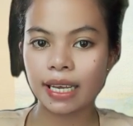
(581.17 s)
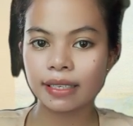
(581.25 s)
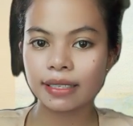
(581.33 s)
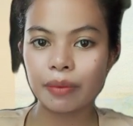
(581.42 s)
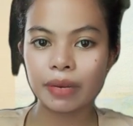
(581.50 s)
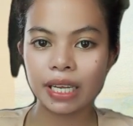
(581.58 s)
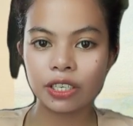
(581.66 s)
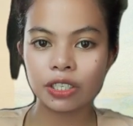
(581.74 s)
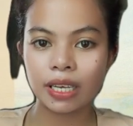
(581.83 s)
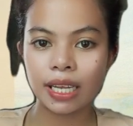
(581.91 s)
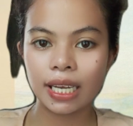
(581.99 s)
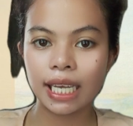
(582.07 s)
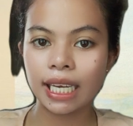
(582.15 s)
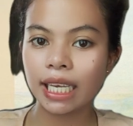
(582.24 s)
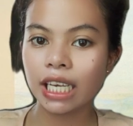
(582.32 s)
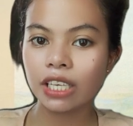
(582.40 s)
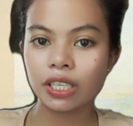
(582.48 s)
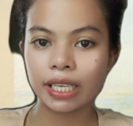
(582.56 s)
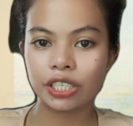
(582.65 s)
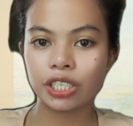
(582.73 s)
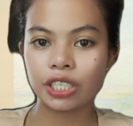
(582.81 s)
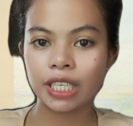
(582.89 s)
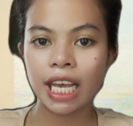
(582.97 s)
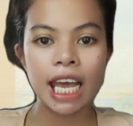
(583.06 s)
examination in English.